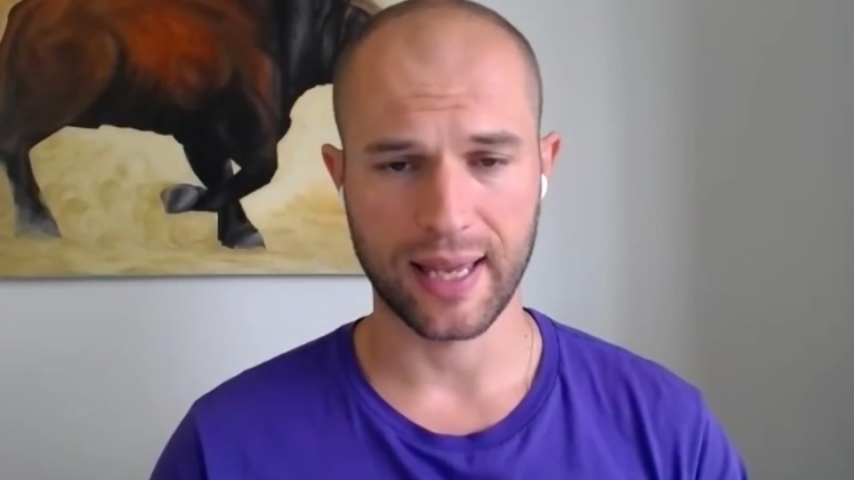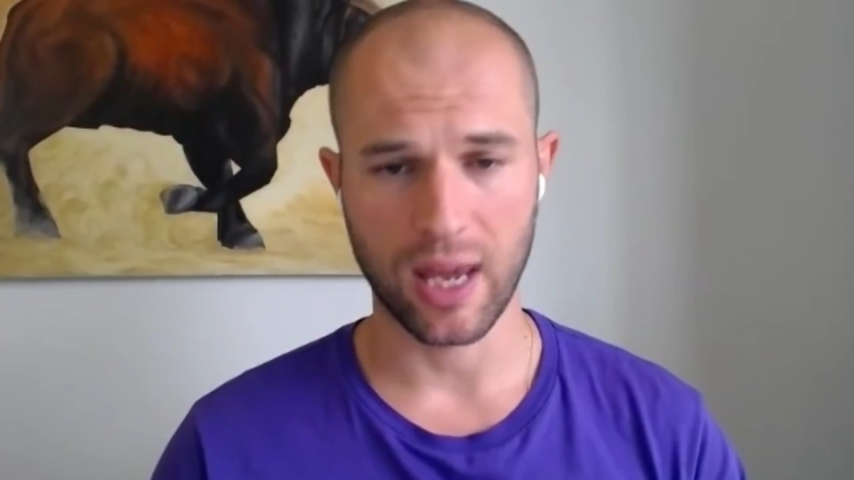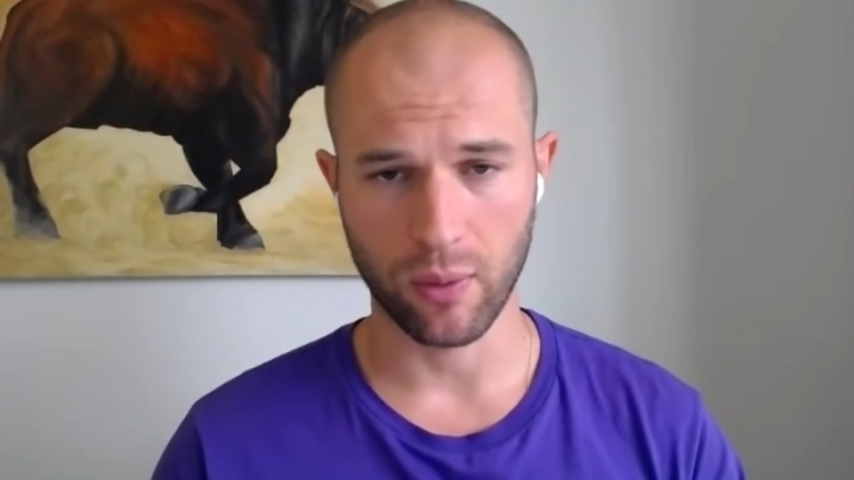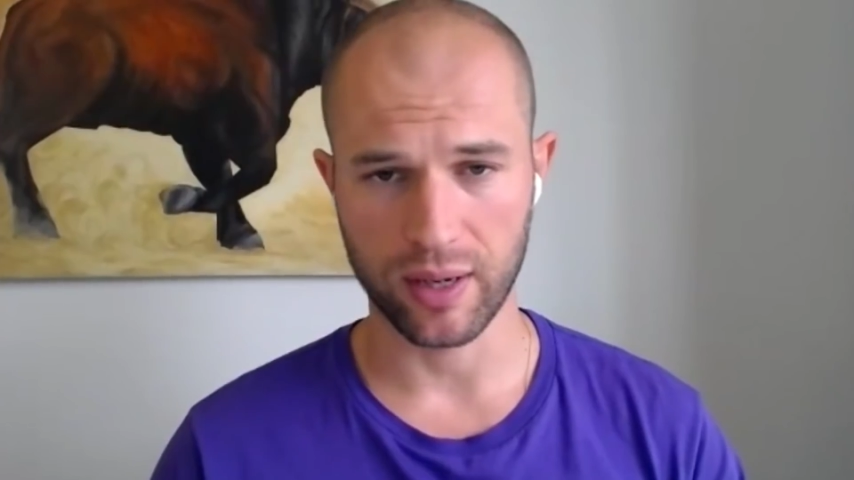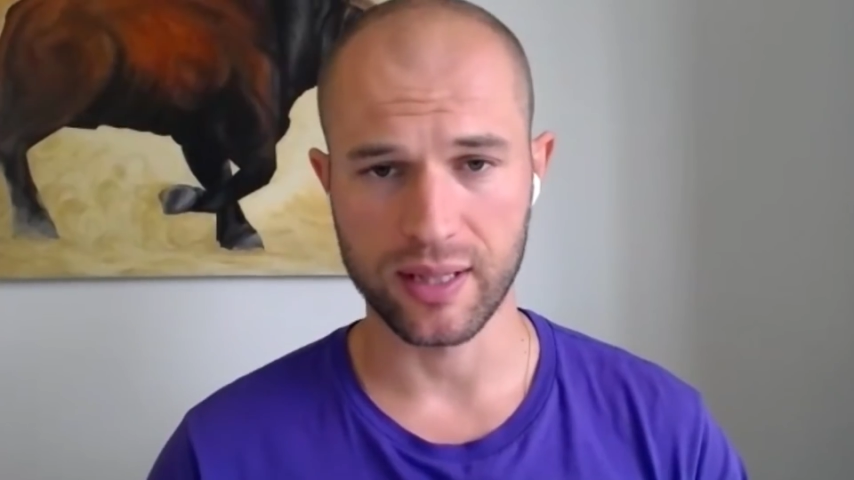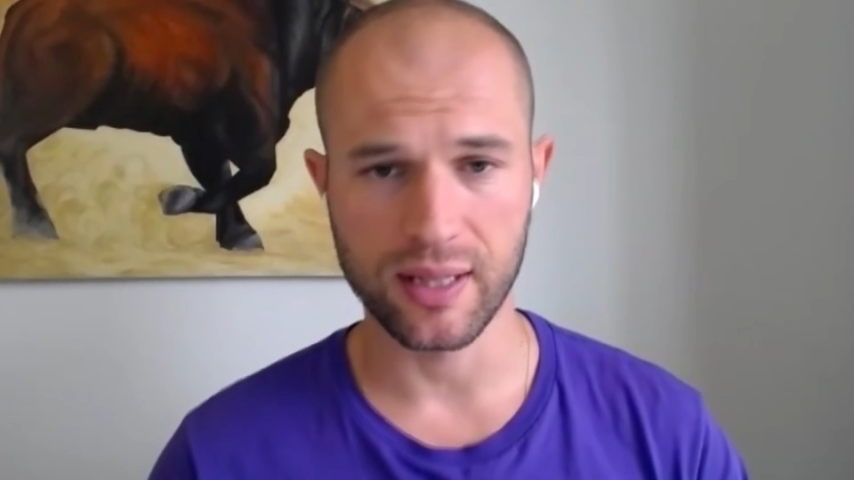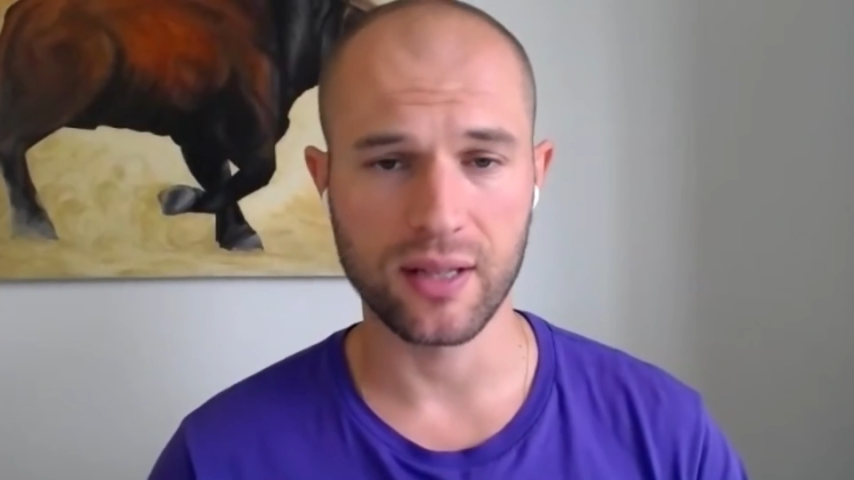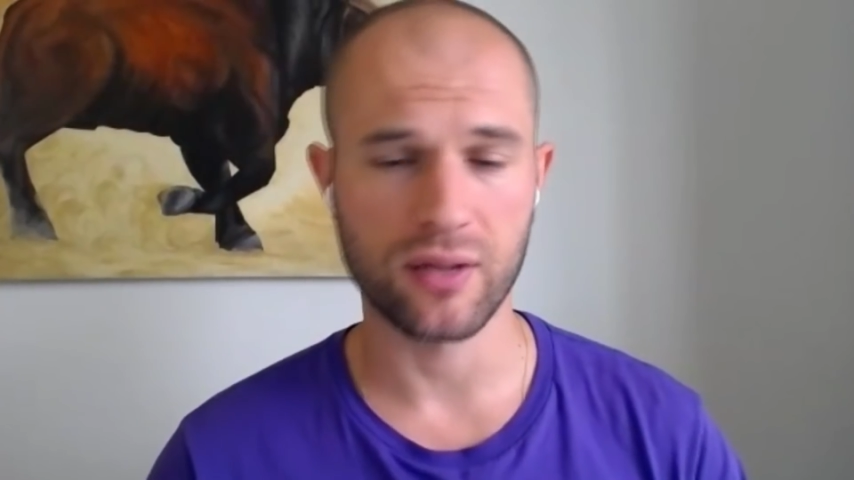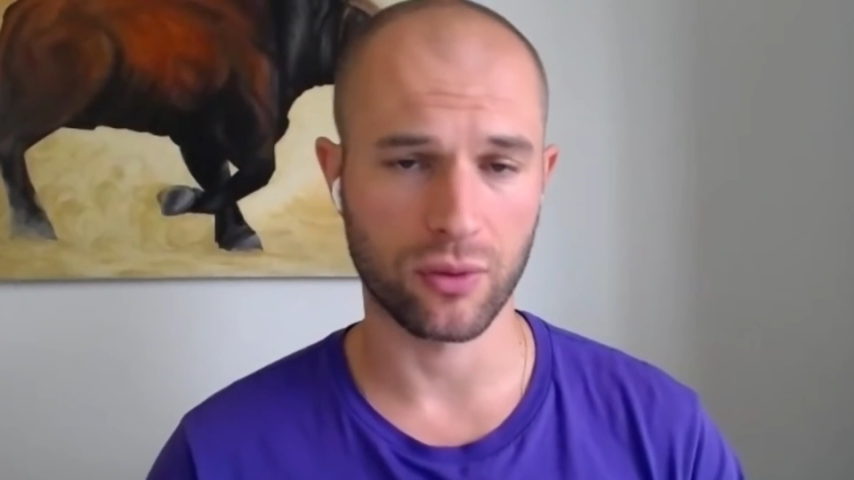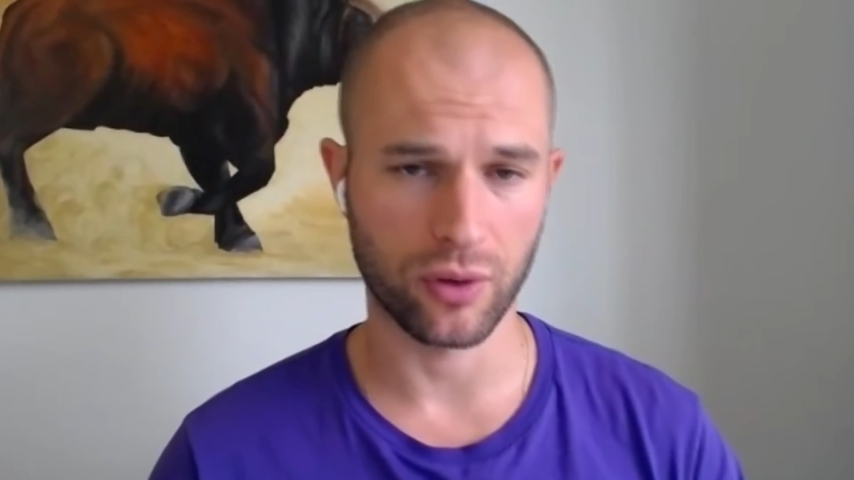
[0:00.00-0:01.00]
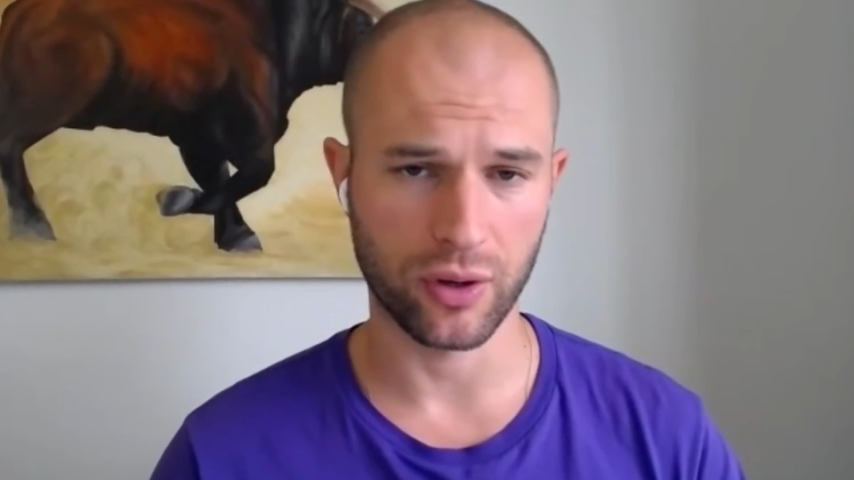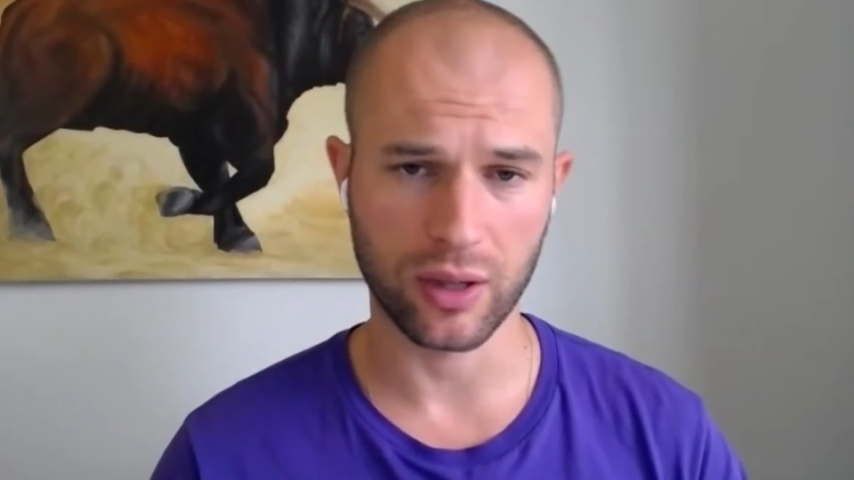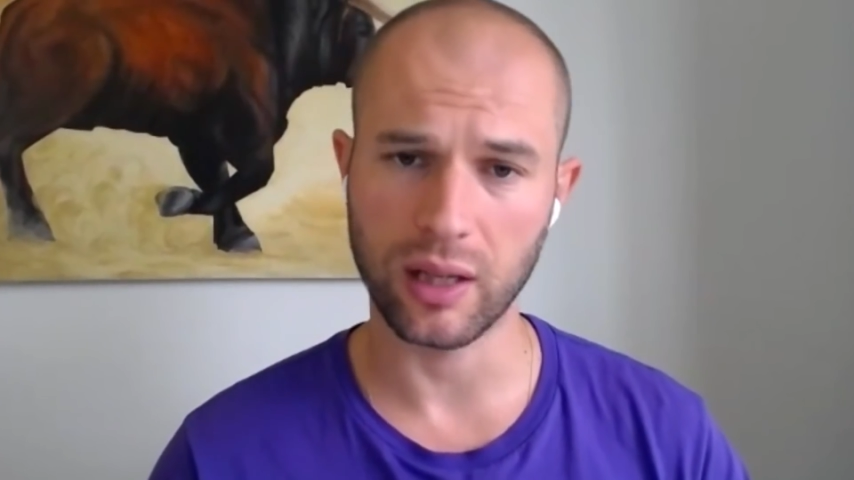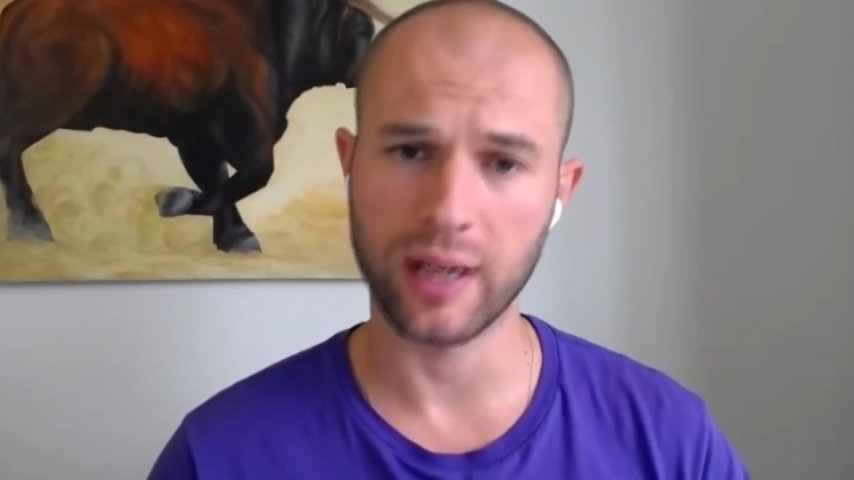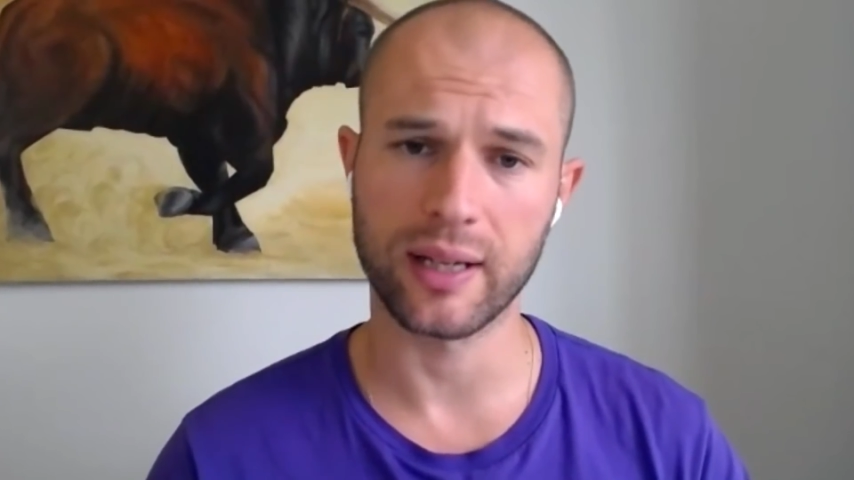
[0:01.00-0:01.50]
KYC, so know your
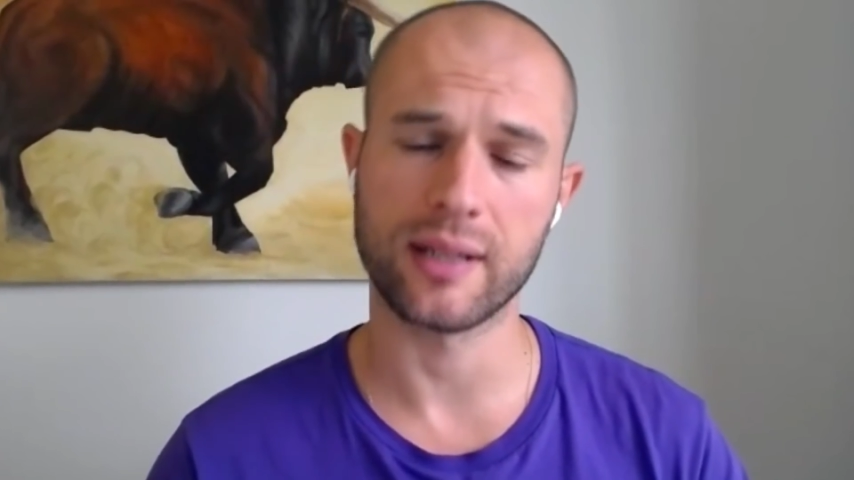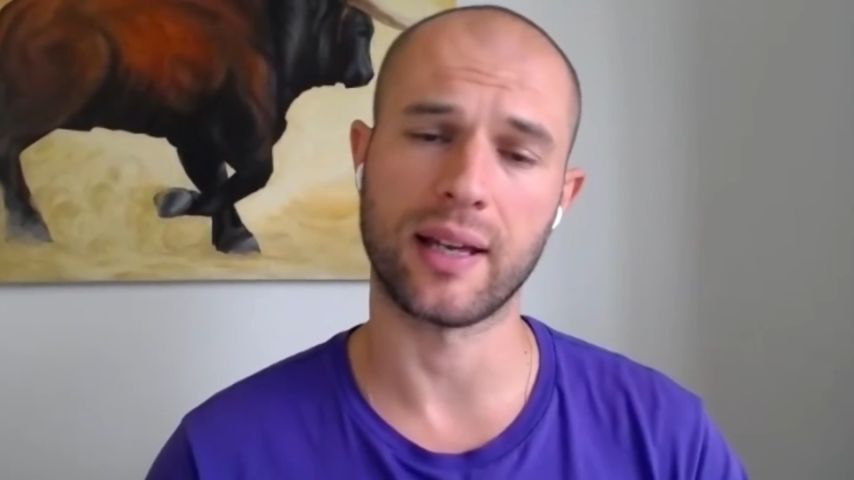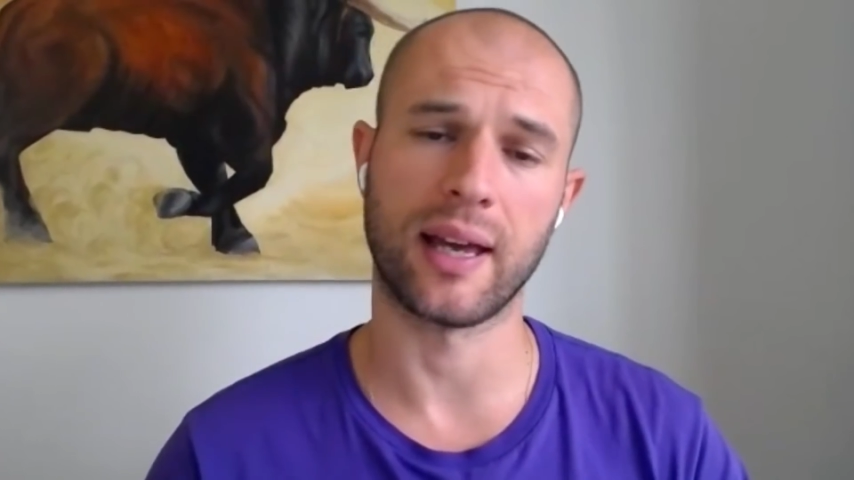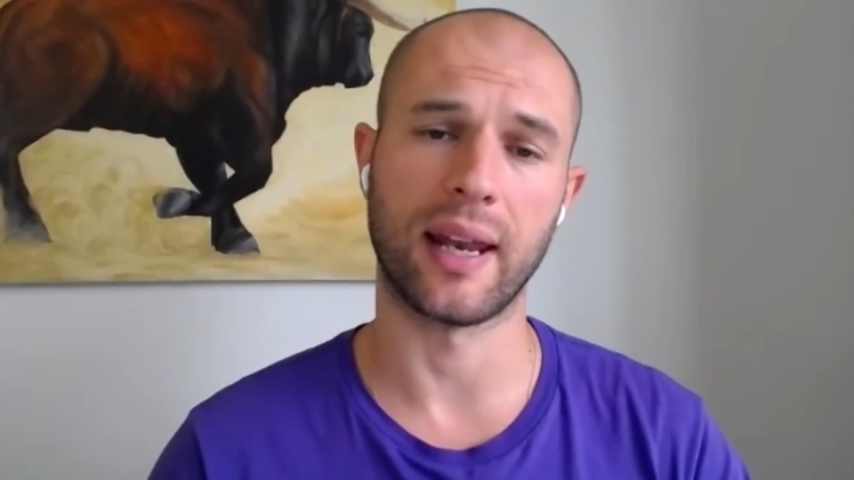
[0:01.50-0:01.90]
client,